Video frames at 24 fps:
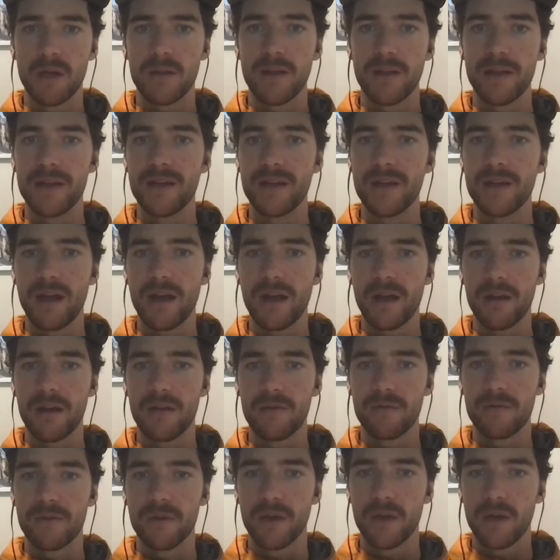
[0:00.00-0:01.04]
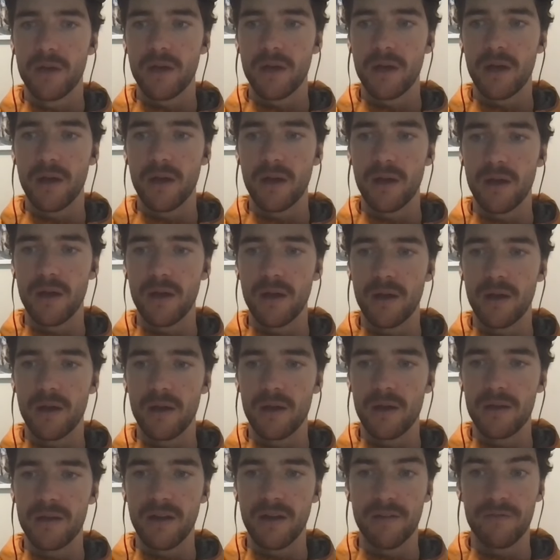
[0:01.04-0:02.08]
they didn't have
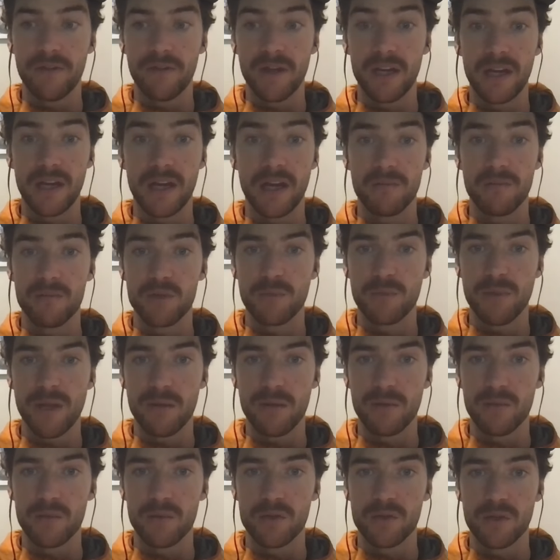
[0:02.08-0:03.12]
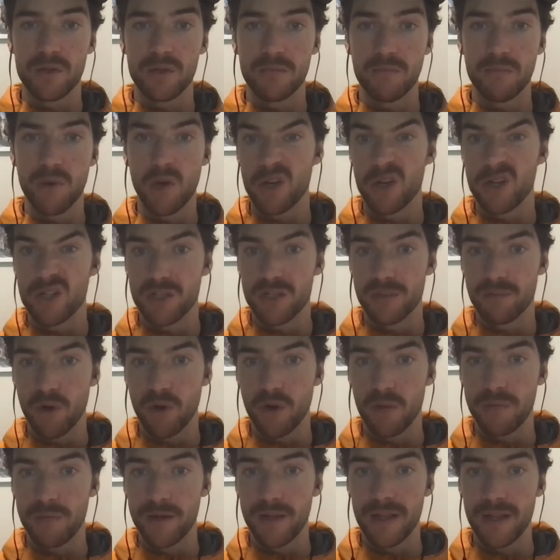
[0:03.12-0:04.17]
uh, enough income to be able to purchase a
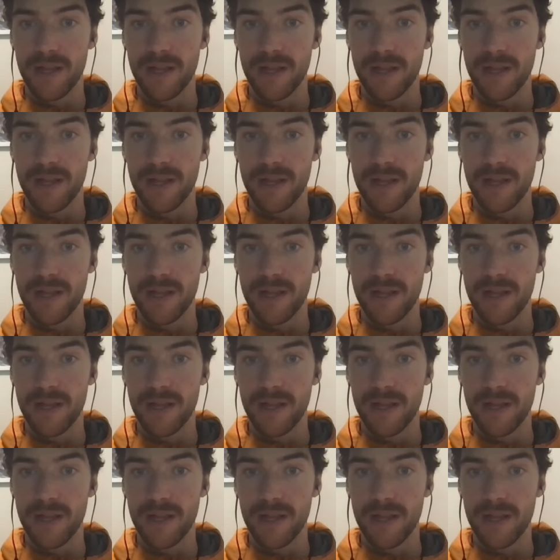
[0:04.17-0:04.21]
property.